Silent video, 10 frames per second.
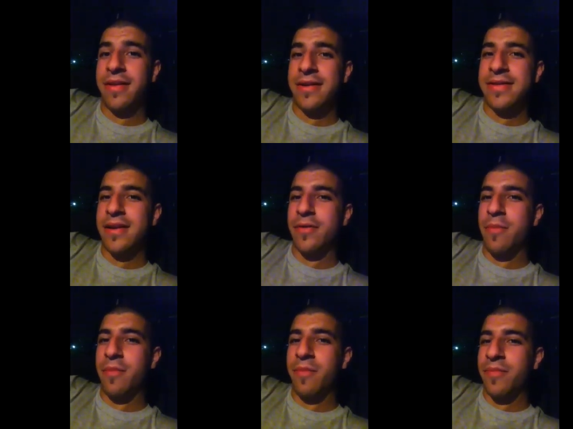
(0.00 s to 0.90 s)
That's how,
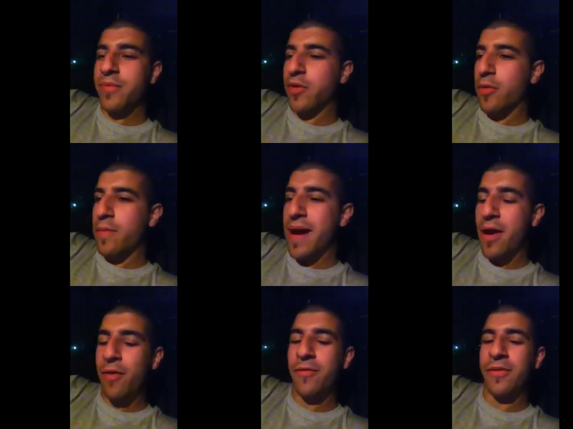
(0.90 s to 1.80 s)
you know,
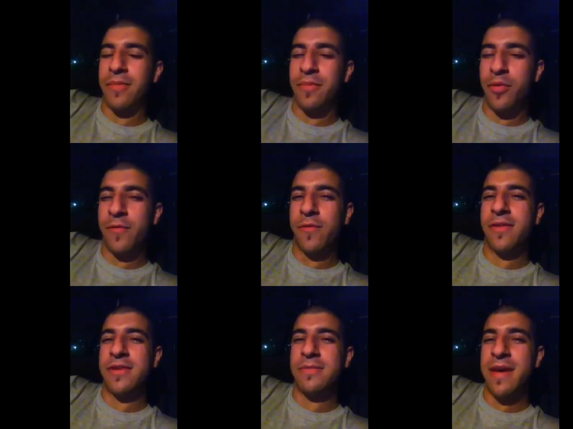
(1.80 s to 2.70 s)
powerful and beautiful
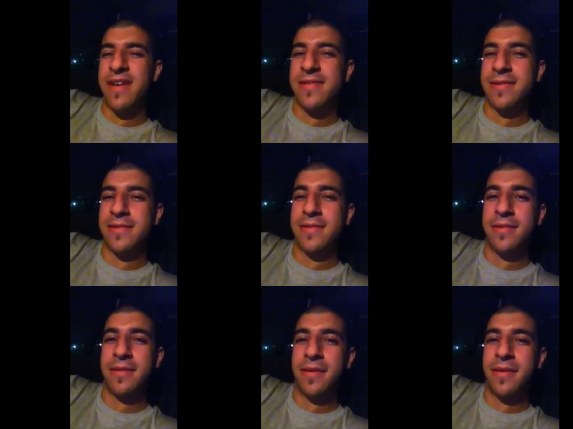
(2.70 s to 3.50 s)
this peace is.